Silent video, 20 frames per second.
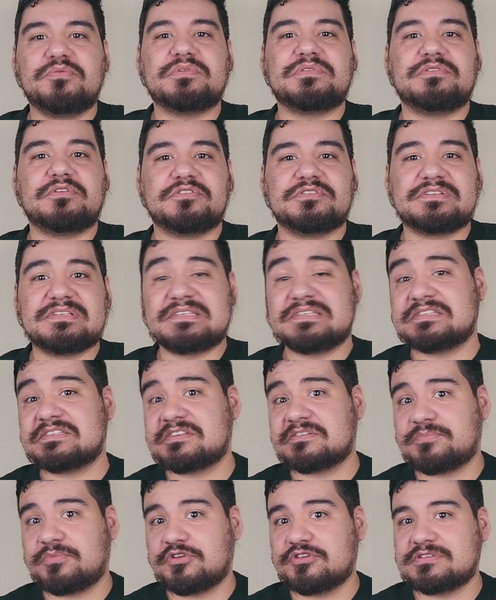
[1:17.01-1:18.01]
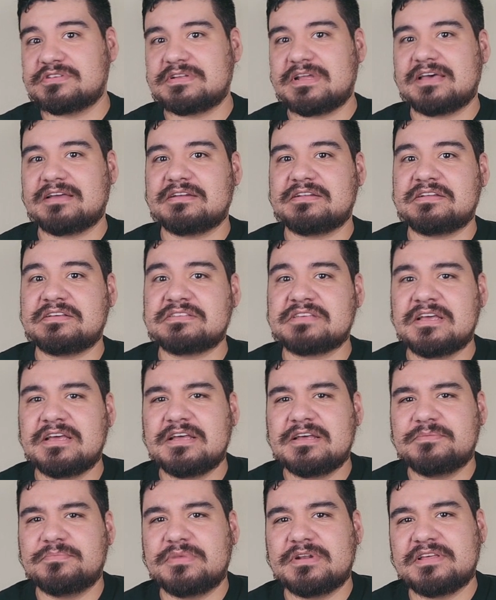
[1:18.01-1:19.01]
with narcissistic personalities
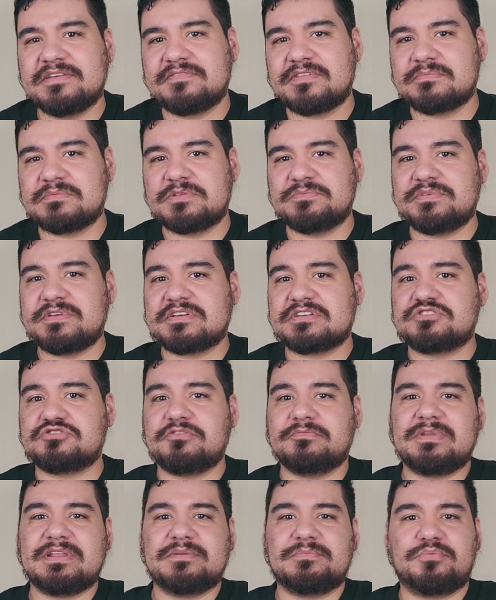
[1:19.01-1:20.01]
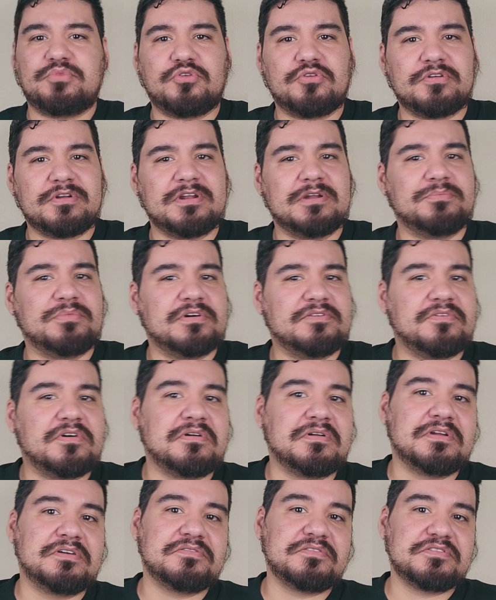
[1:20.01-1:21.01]
believe them to be extremely important above
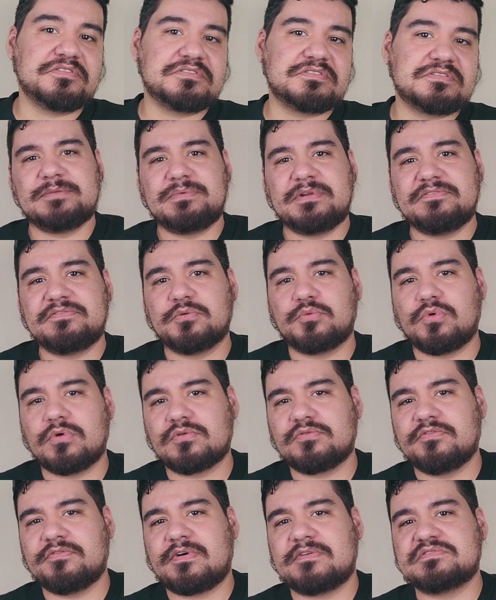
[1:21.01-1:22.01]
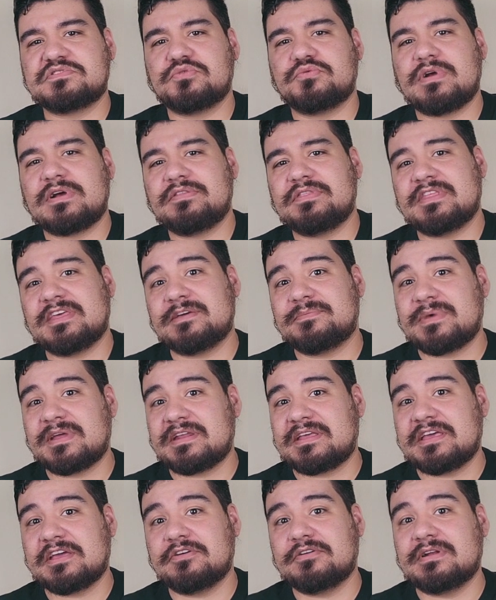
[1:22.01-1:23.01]
all others. They believe the world revolves around them
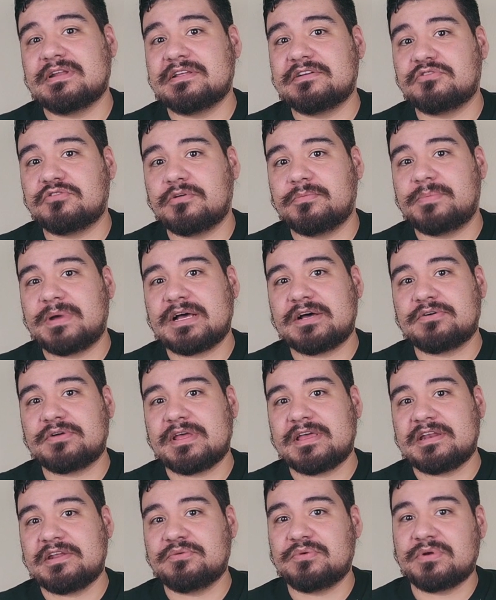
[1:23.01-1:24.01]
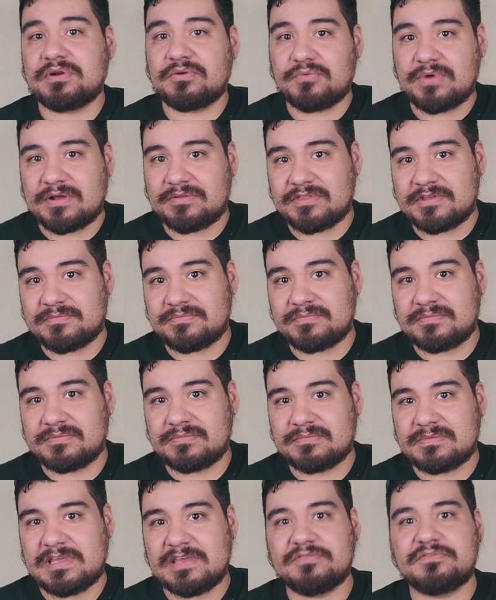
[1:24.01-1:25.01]
and care little about anyone around them,
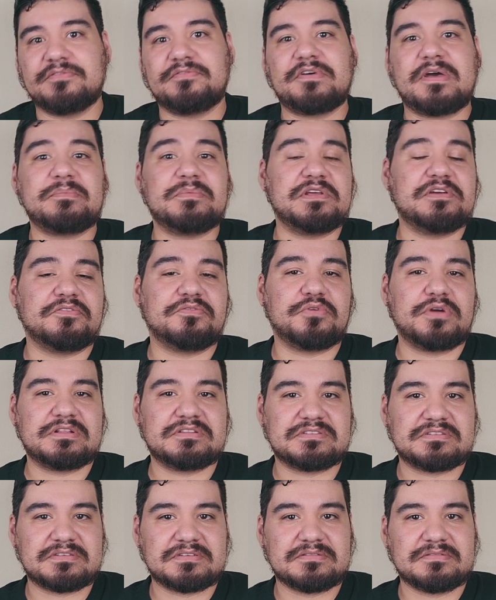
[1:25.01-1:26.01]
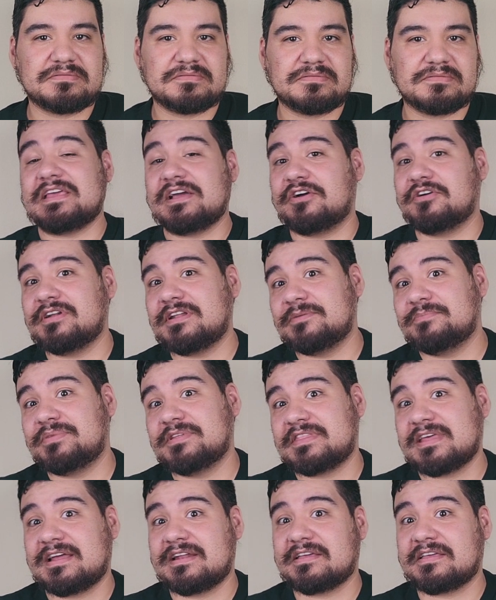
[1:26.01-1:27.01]
even family or friends. They aren't
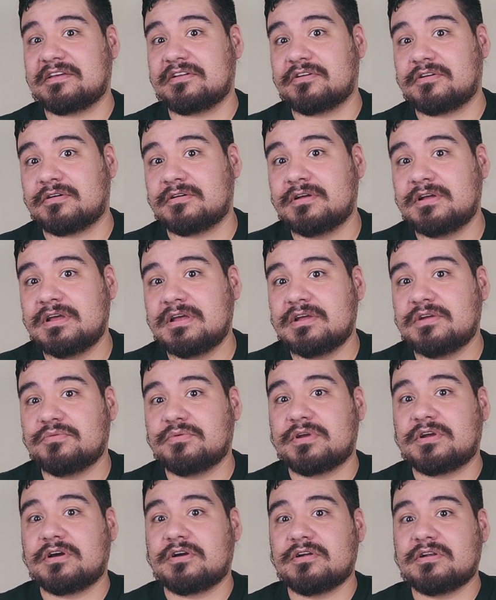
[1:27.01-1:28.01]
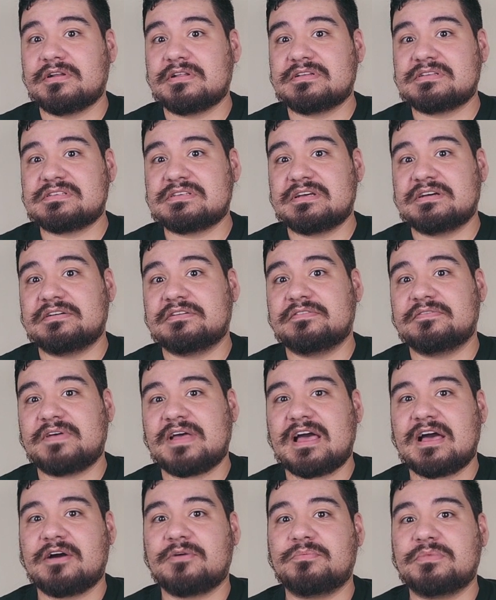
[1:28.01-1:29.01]
empathetic at all, regardless of
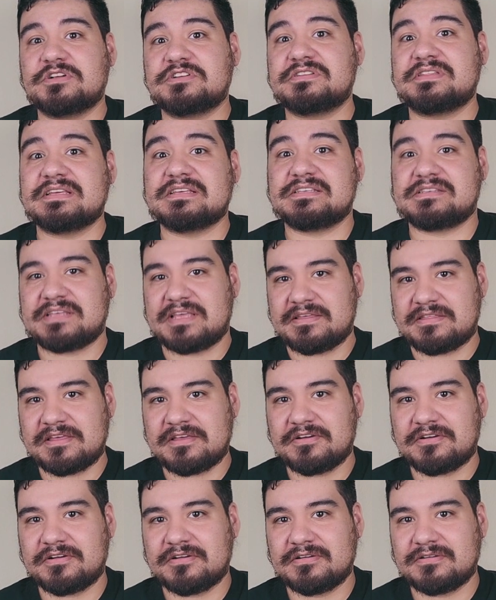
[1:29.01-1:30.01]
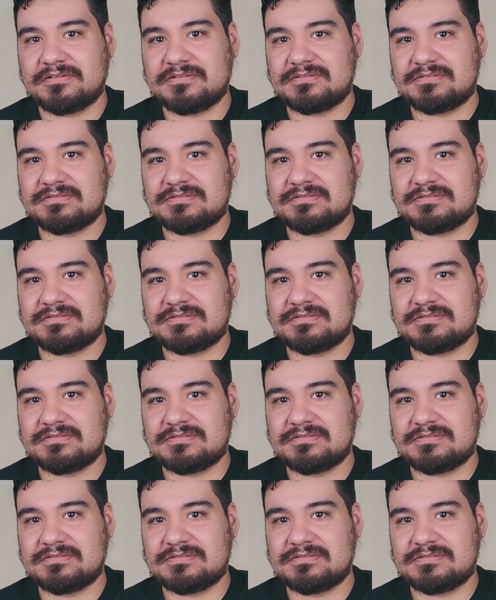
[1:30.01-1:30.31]
how much they say they are.